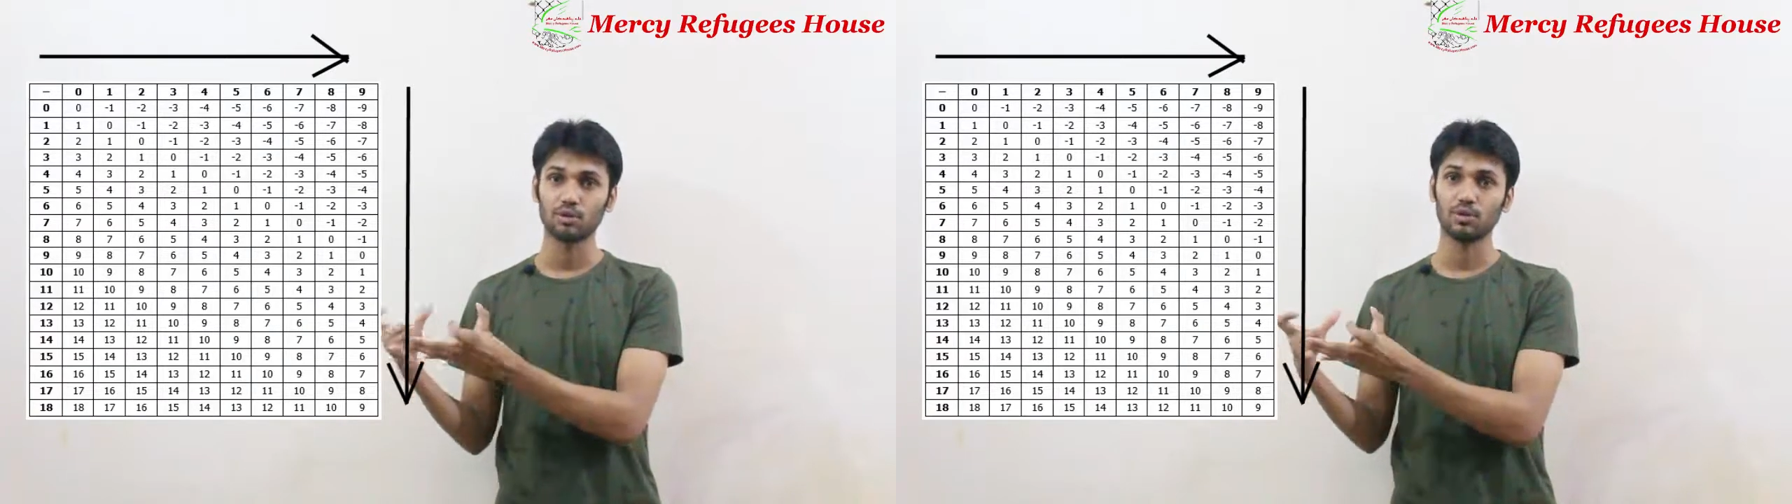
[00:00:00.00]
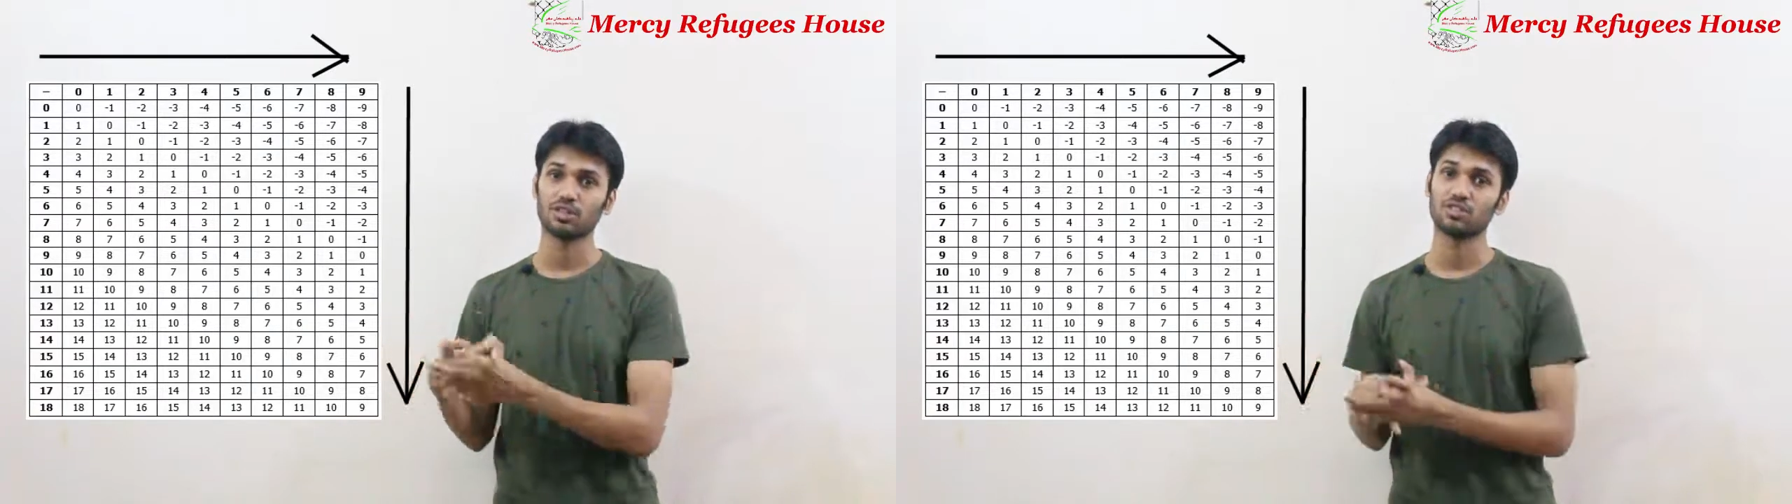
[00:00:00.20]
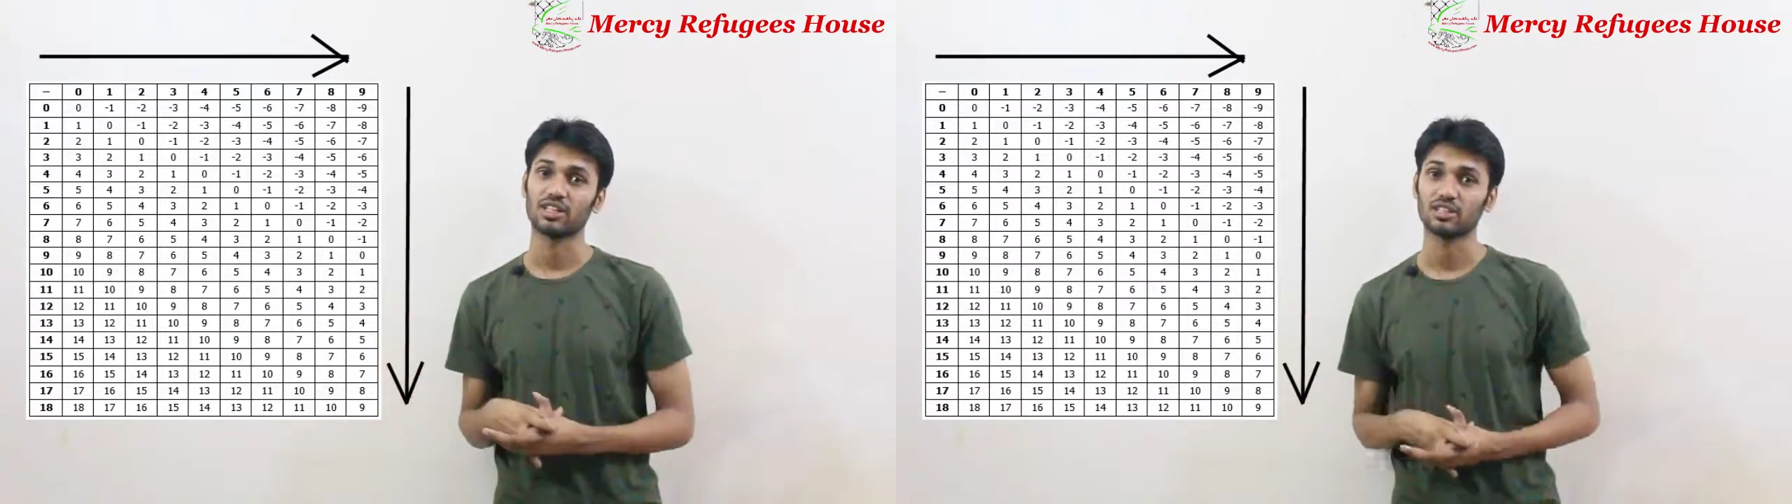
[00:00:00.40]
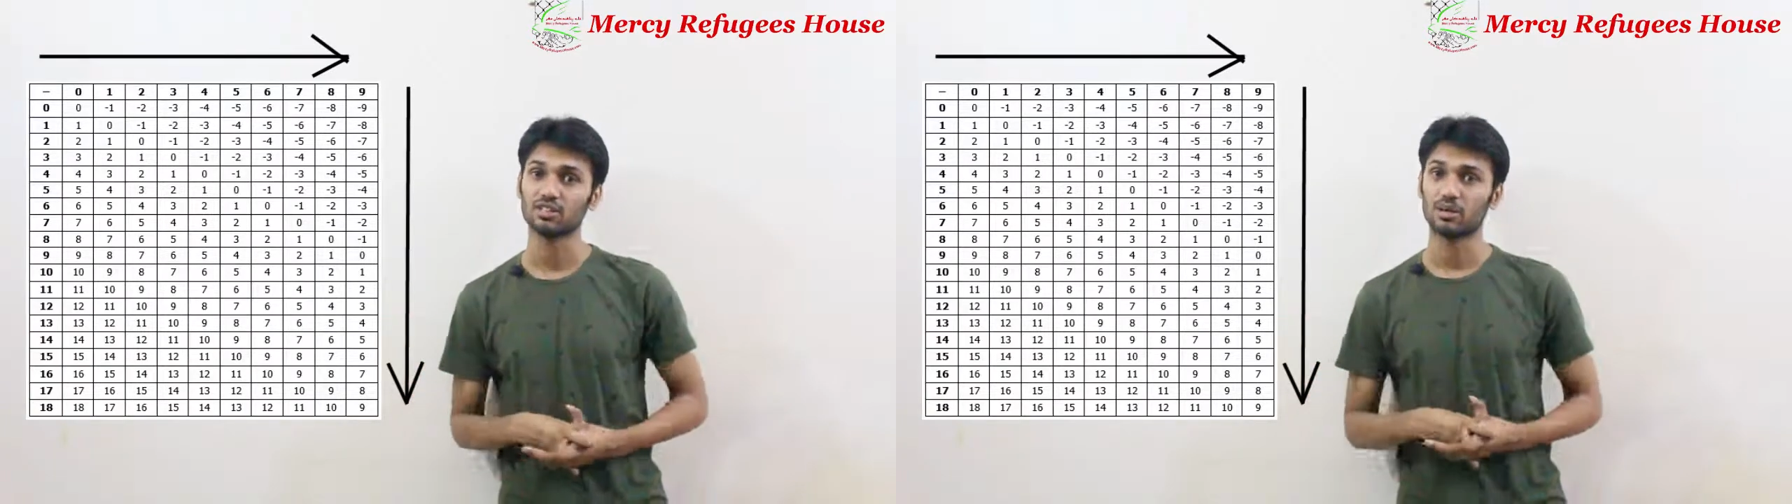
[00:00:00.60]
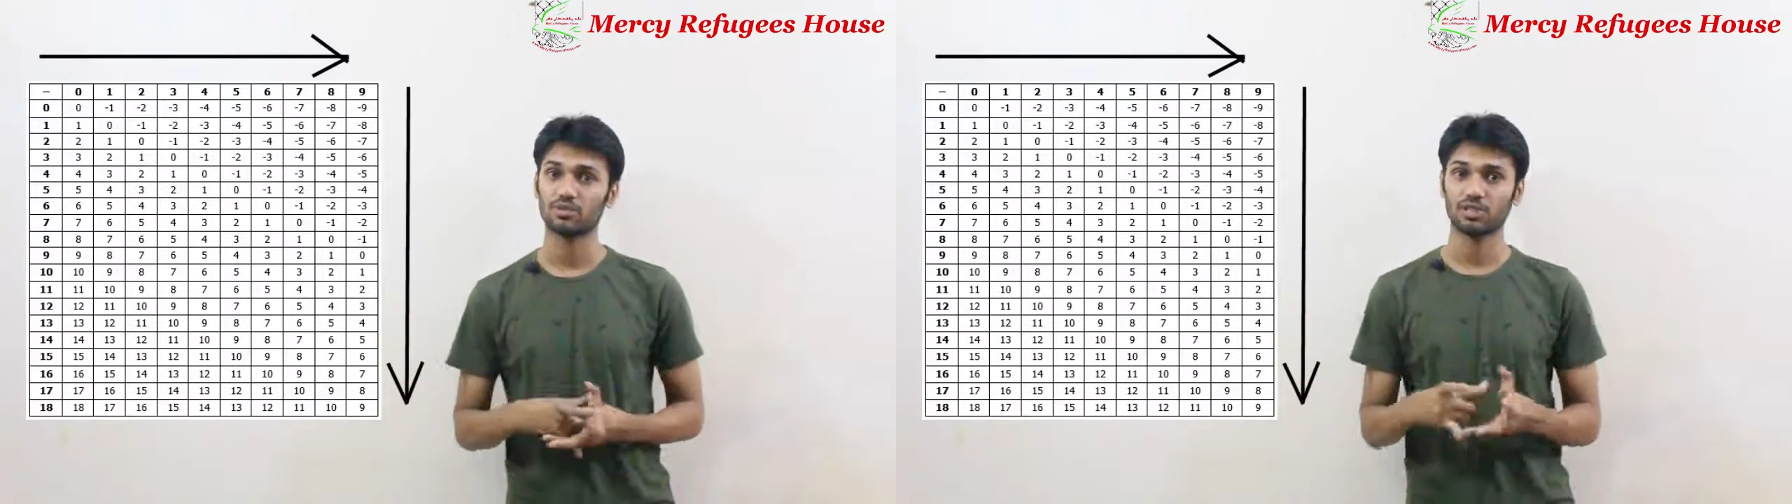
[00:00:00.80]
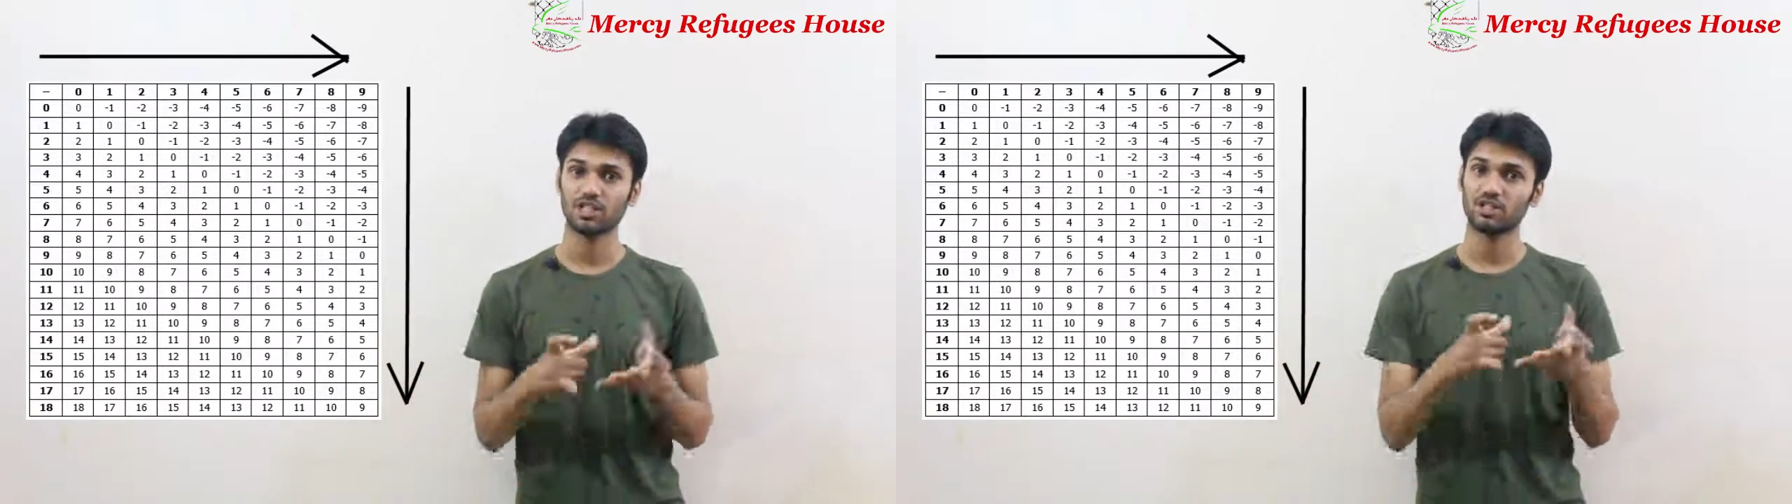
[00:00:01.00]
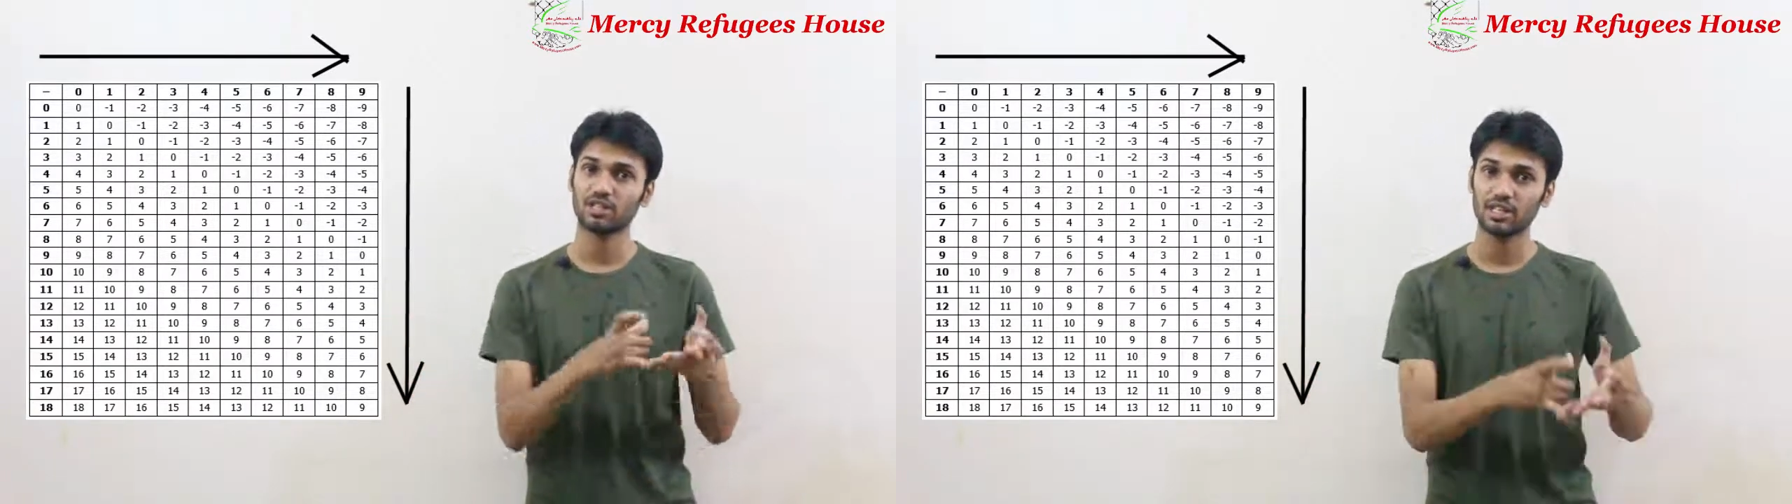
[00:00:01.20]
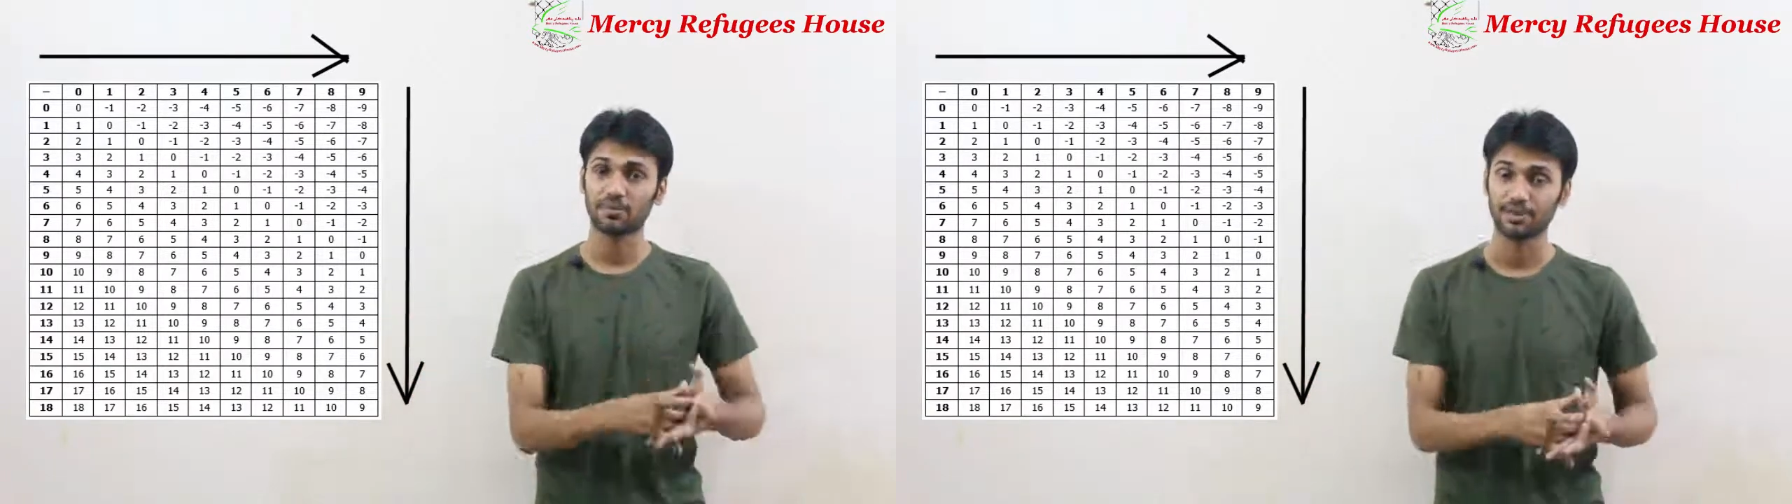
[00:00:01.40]
to understand the subtraction
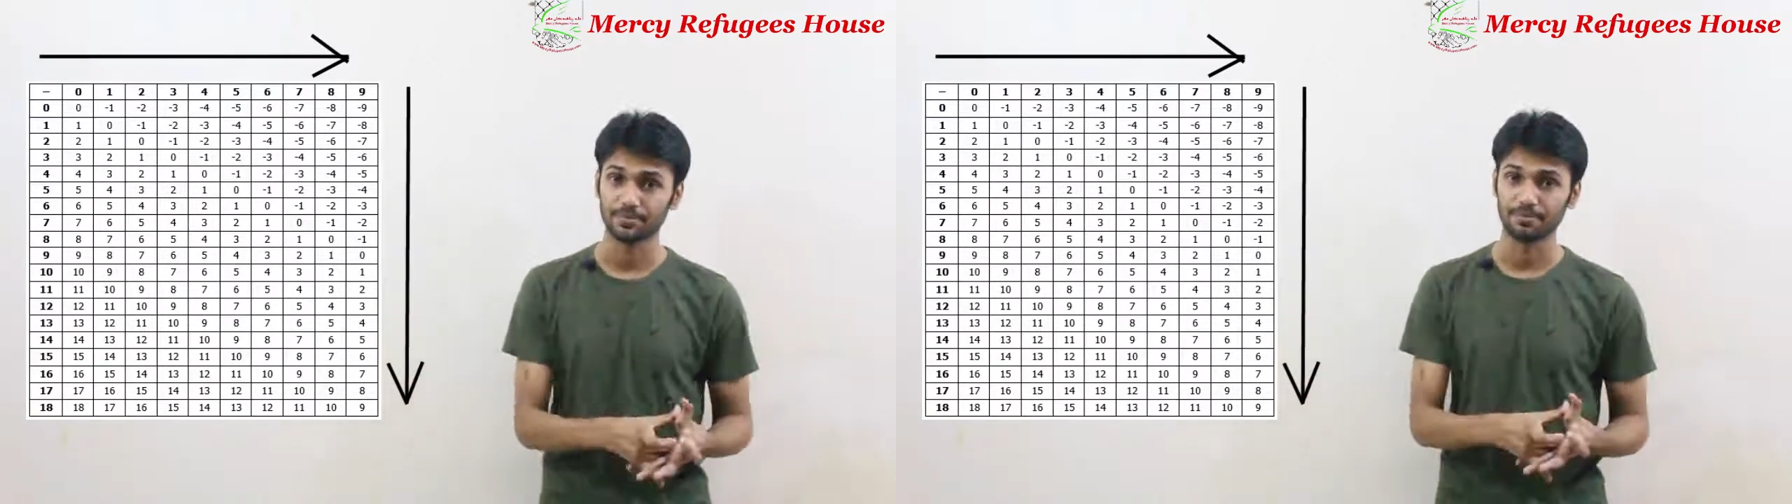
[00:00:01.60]
table.